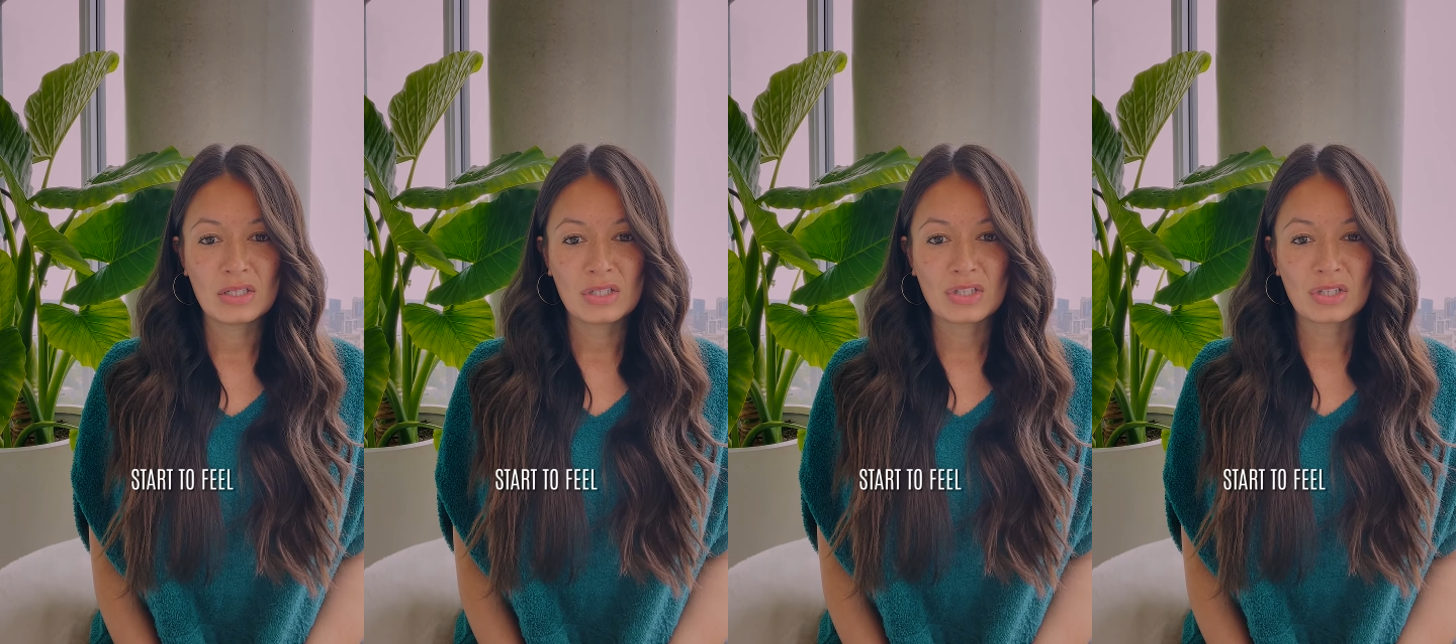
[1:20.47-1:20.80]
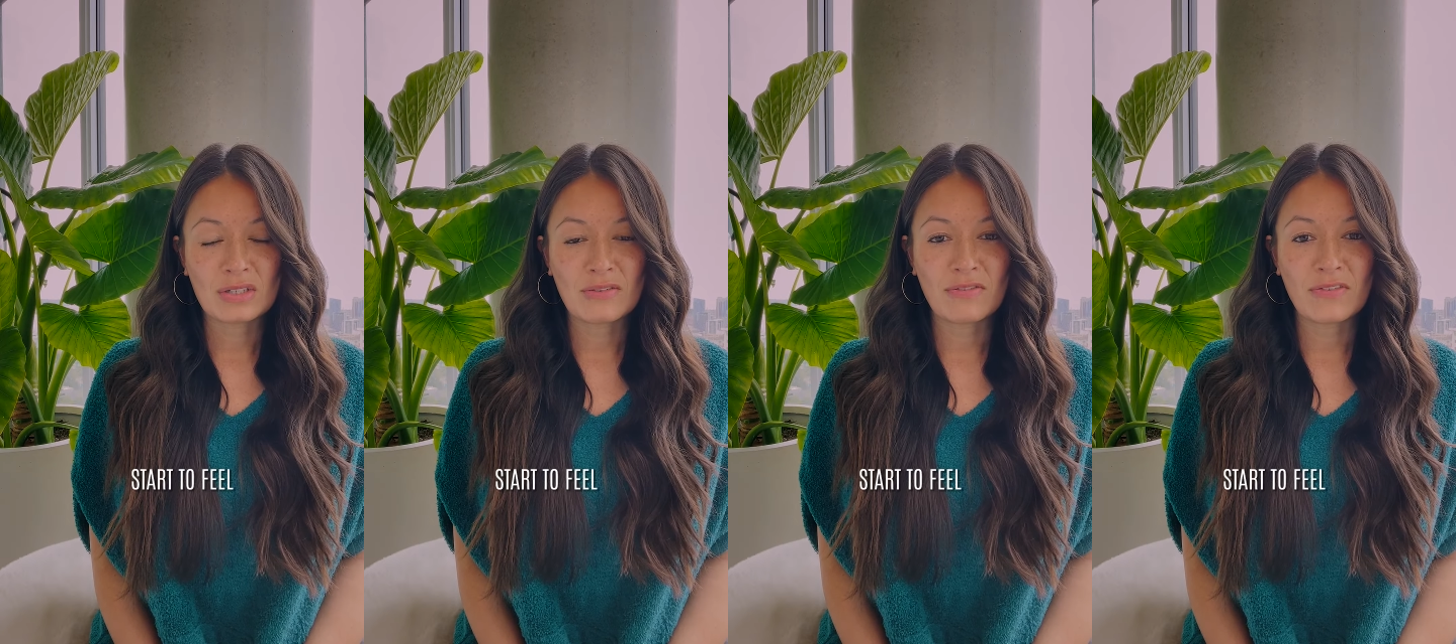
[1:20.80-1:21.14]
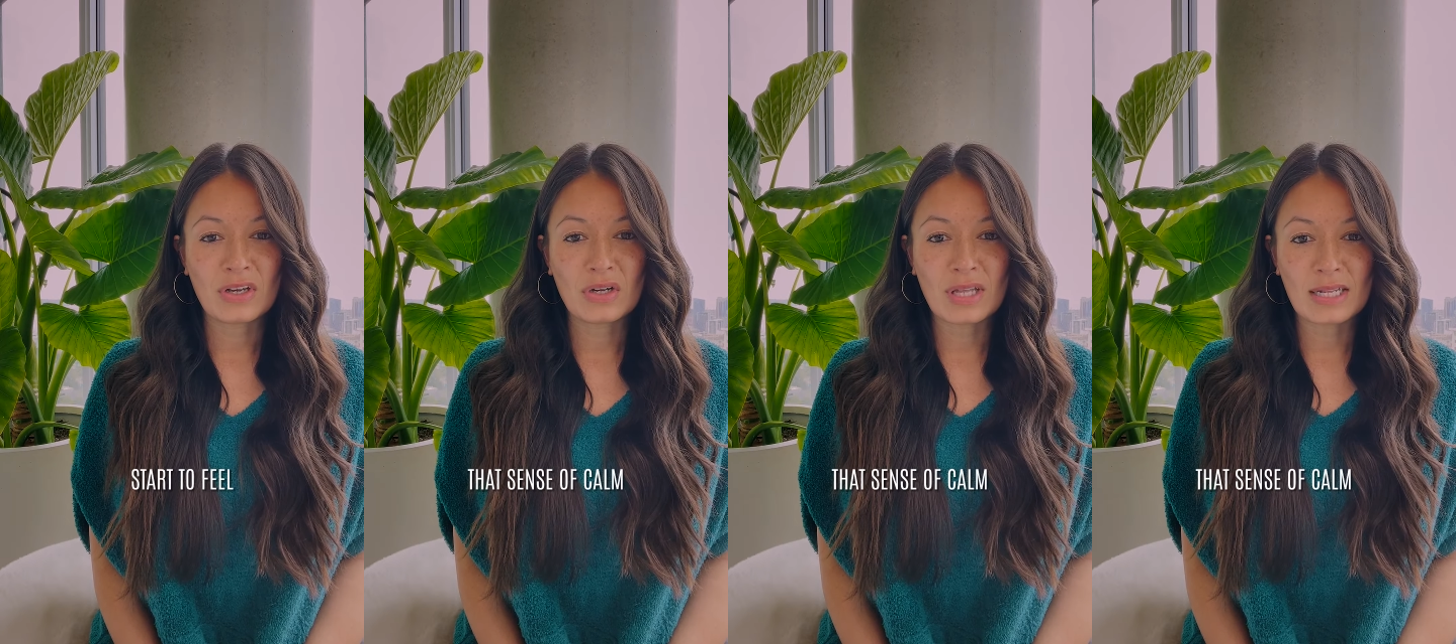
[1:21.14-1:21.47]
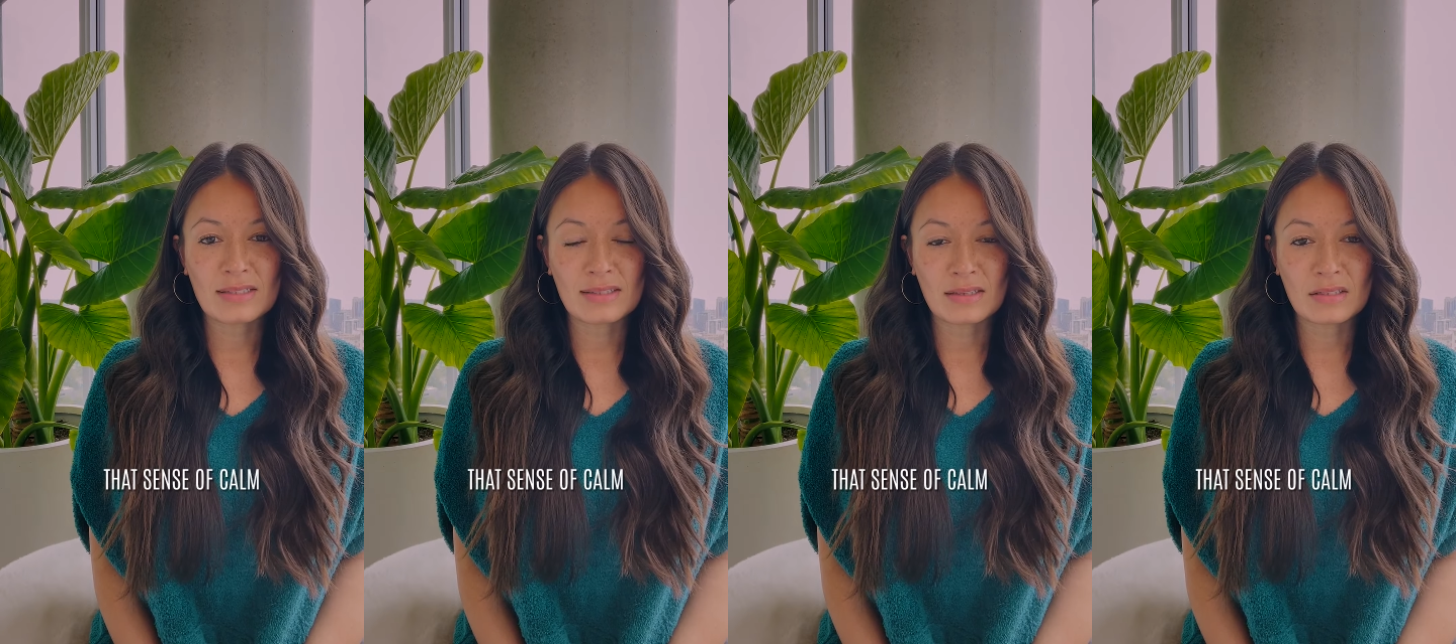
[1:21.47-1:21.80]
start to feel
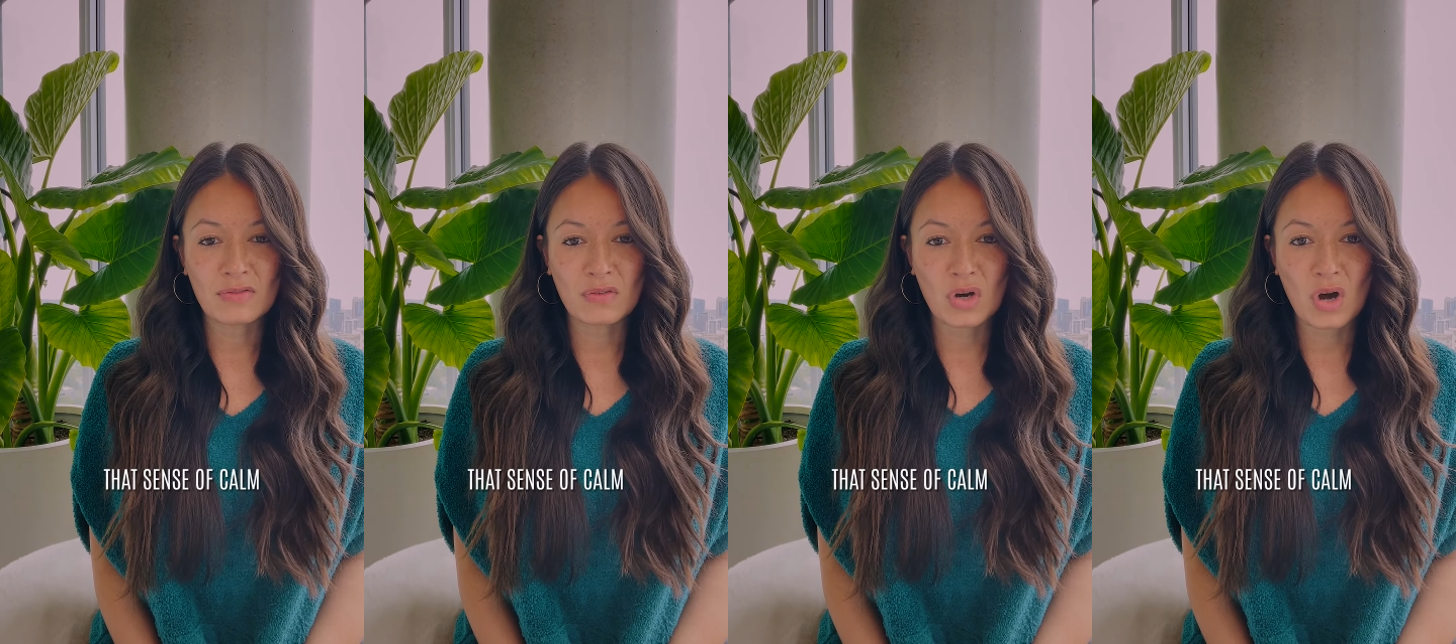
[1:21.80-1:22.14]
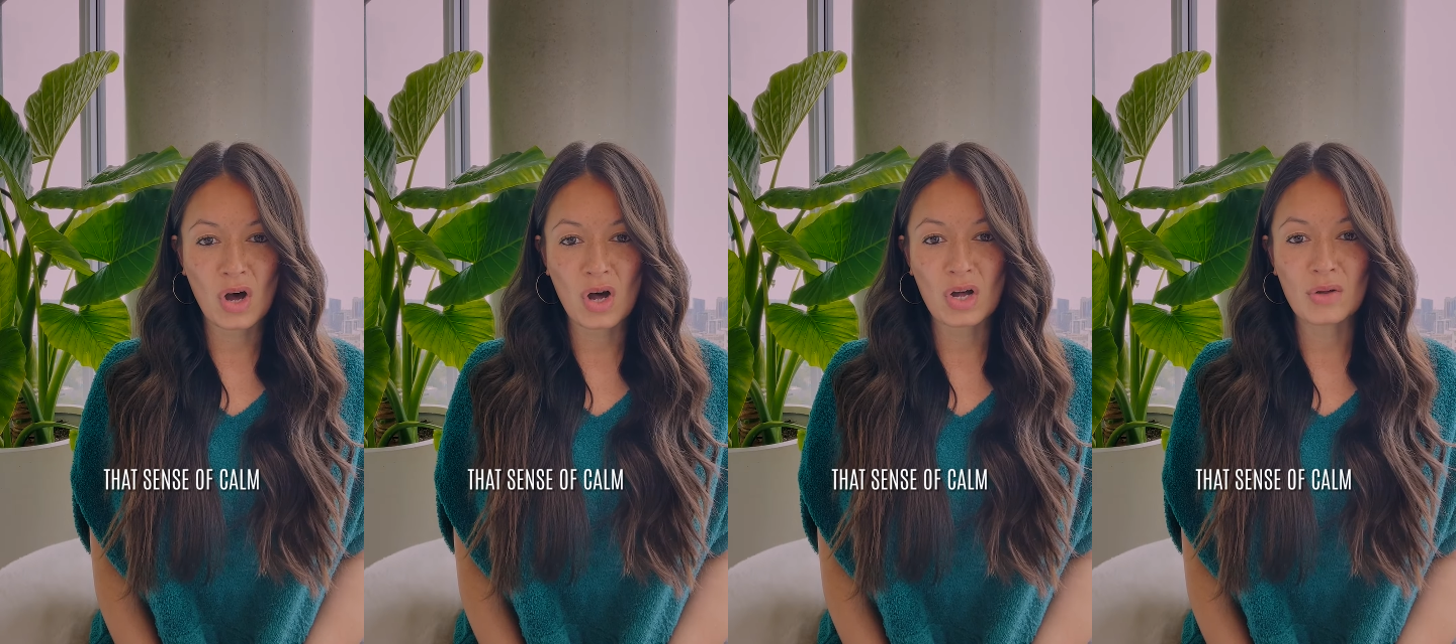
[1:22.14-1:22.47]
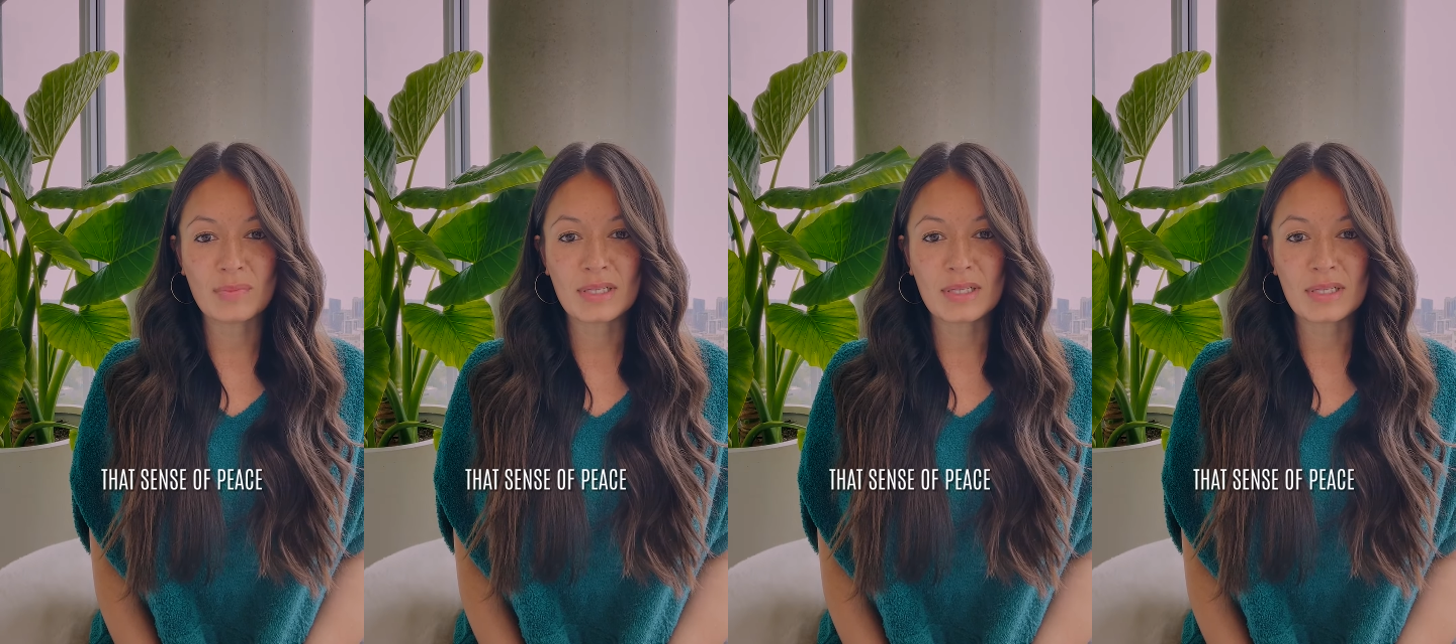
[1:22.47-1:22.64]
that sense of calm,